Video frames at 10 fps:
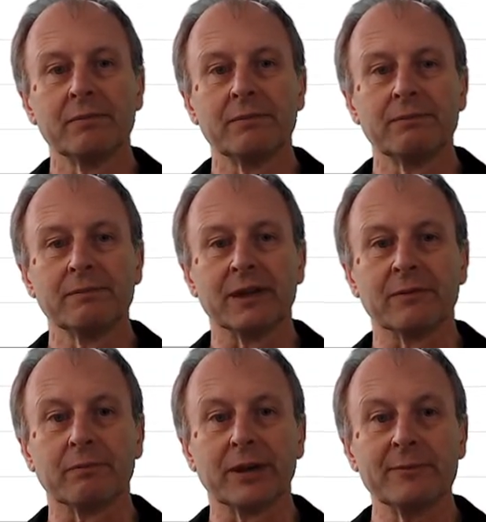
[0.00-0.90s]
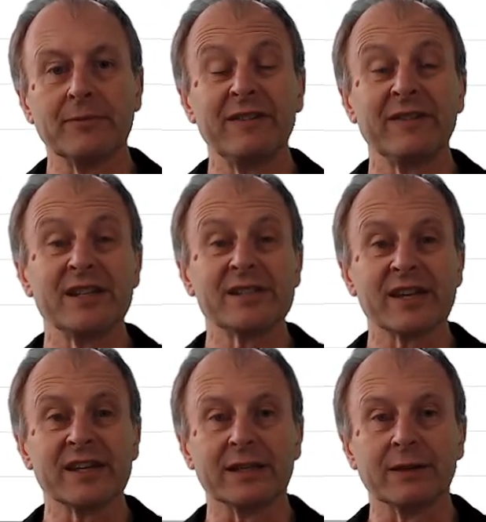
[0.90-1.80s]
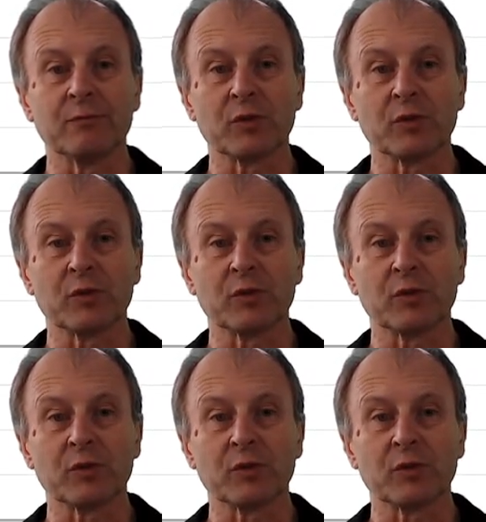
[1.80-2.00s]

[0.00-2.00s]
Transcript: Then PMEVC,